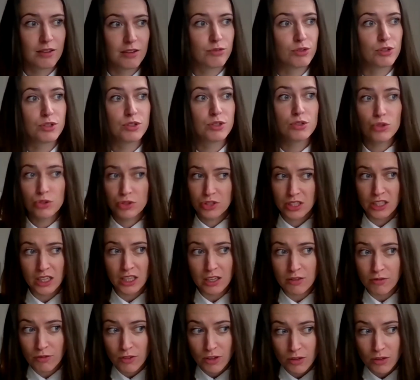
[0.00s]
If you're sourcing
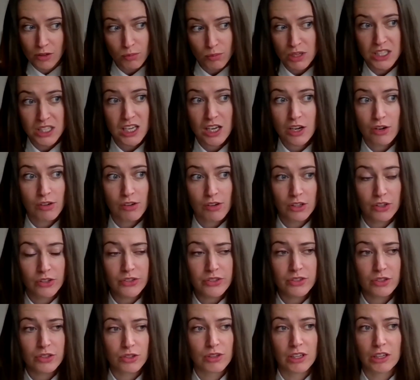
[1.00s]
in
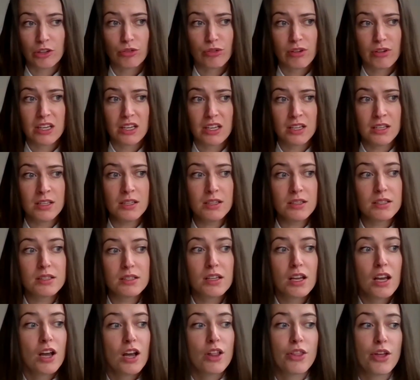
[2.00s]
materials or
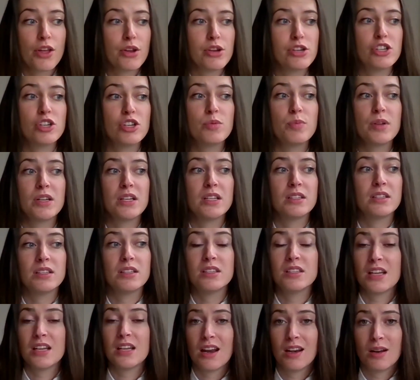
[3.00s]
ingredients, those should be
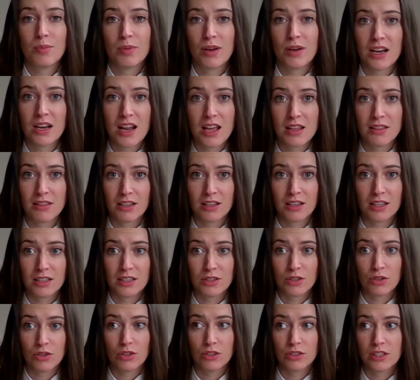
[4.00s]
sustainably and ethically
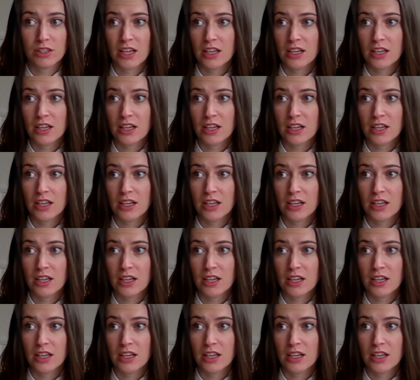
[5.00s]
sourced.